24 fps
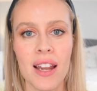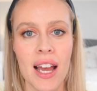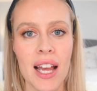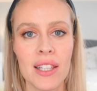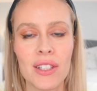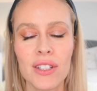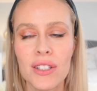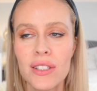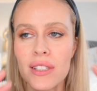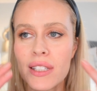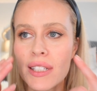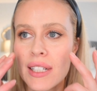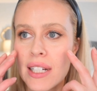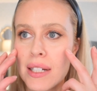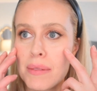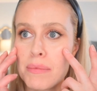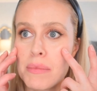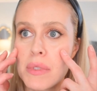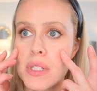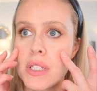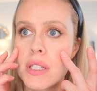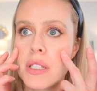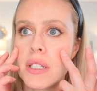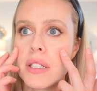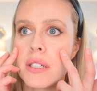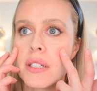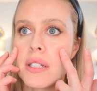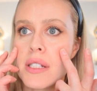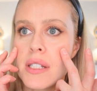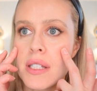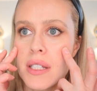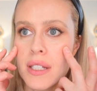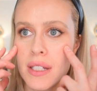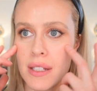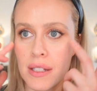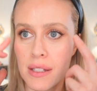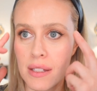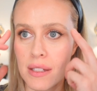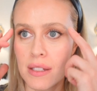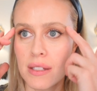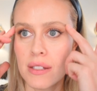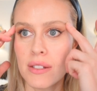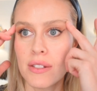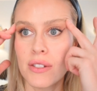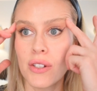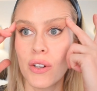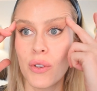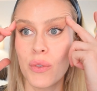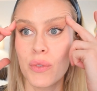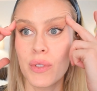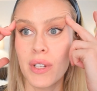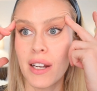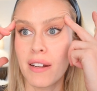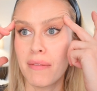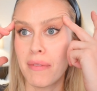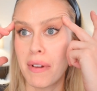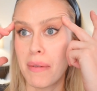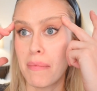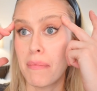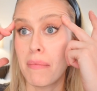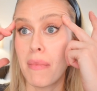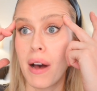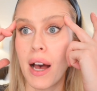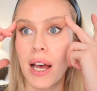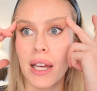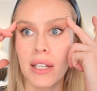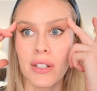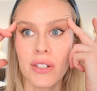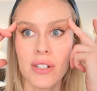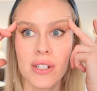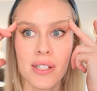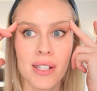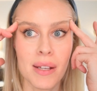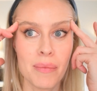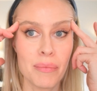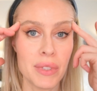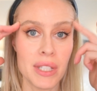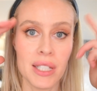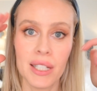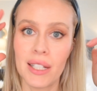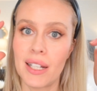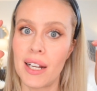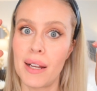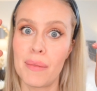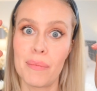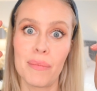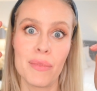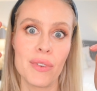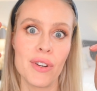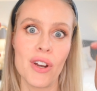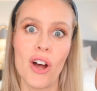I look like I'm seriously stoned out of my mind or something, and I'm